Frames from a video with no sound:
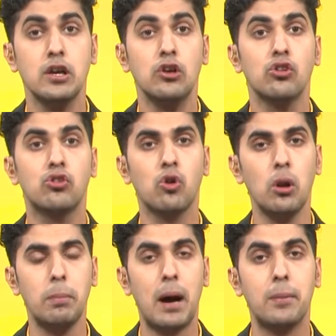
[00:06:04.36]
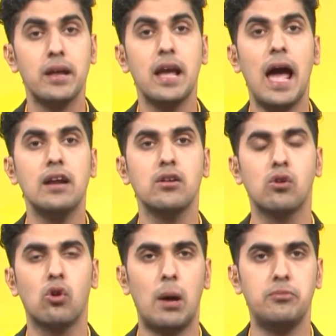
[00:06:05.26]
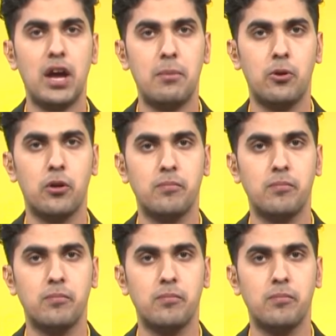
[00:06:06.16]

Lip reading: son papdi and gulab jamun.